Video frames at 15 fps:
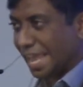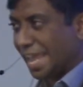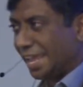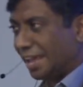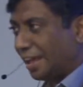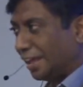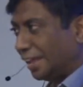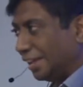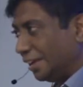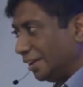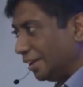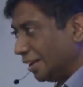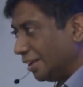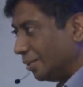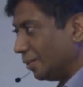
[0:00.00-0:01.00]
AI
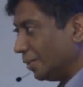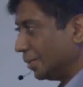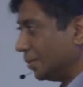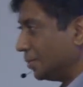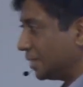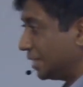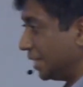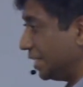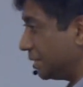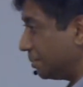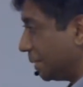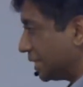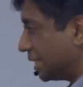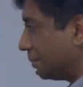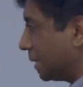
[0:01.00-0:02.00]
and all those things,
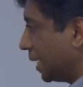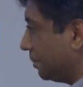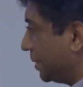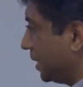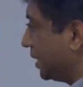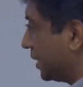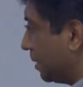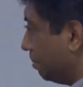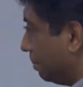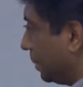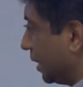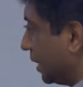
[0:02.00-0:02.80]
but sometimes these simple